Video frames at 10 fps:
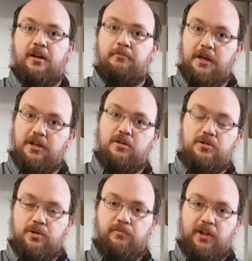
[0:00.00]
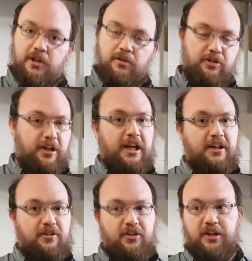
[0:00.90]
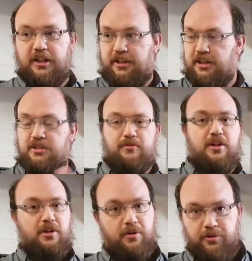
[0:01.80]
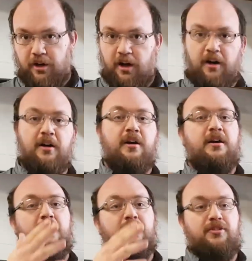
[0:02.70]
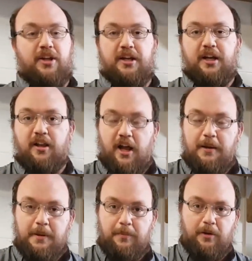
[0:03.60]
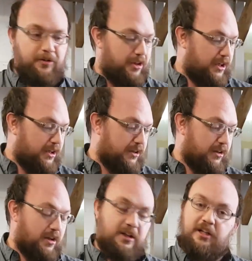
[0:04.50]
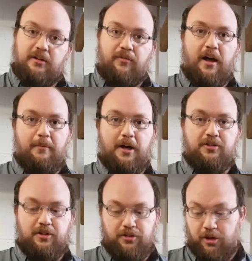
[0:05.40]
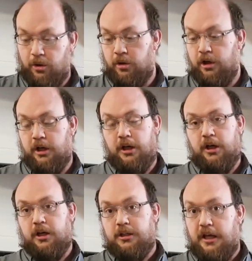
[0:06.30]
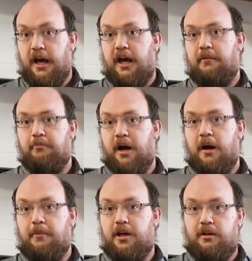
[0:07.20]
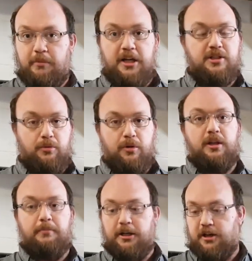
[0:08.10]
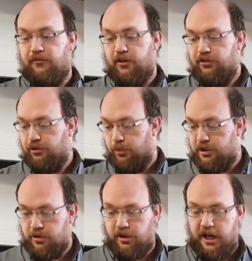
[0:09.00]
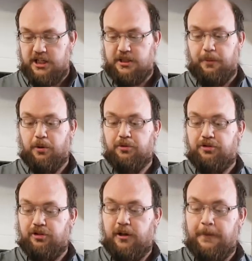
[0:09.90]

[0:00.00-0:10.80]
make YouTube videos, and I can see that these videos are sending a lot of people to look at the Flatmaster. So yeah, it makes a really big difference when you guys post